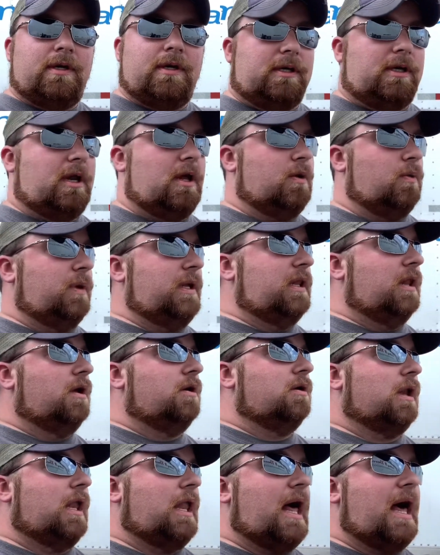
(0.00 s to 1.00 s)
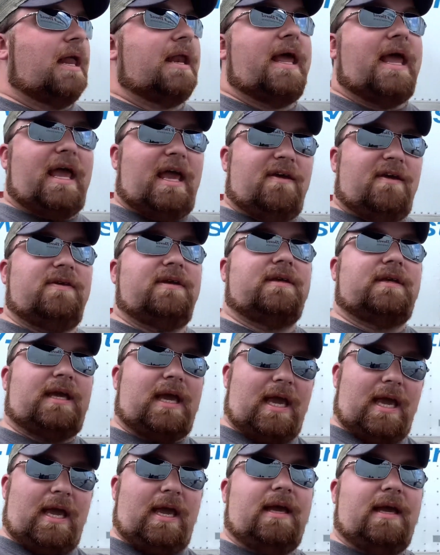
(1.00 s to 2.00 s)
You know, we load a lot of heavy
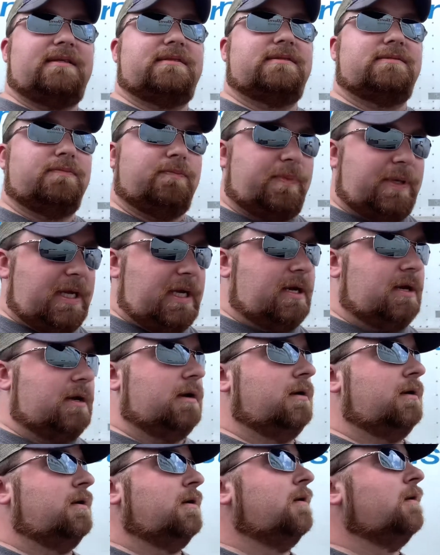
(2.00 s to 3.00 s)
kegs, beer,